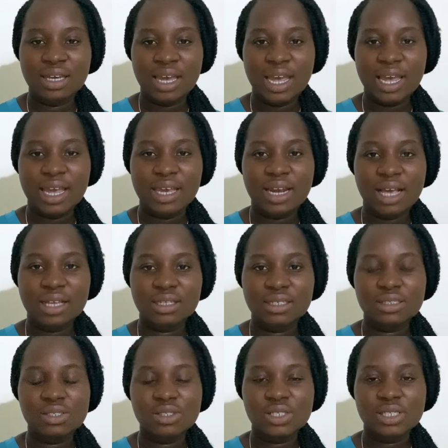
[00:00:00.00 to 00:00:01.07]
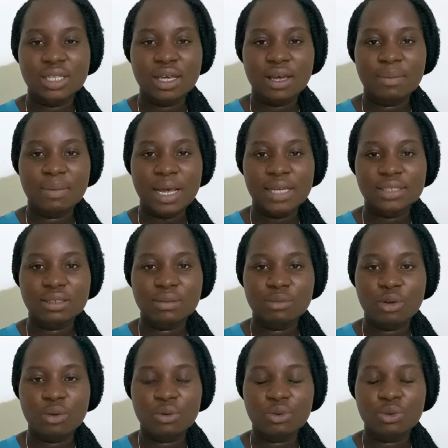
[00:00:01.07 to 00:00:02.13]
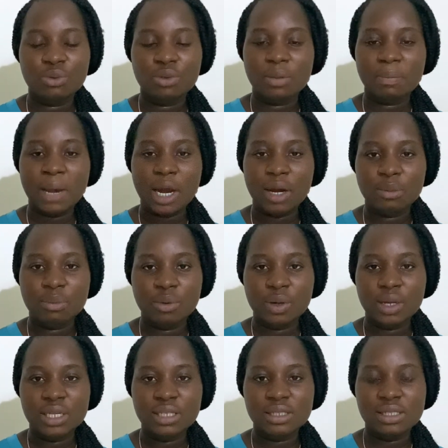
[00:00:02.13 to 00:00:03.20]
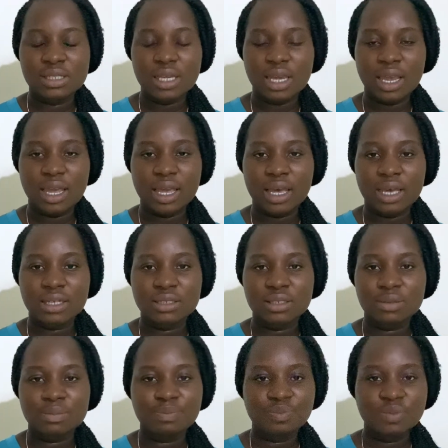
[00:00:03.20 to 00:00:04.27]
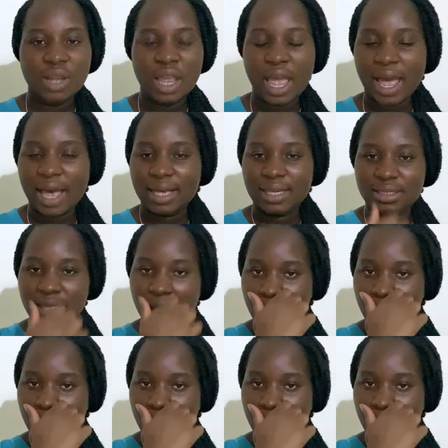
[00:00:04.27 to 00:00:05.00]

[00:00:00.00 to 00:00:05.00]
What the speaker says: and I listen to them as I'm going through the PowerPoints, and as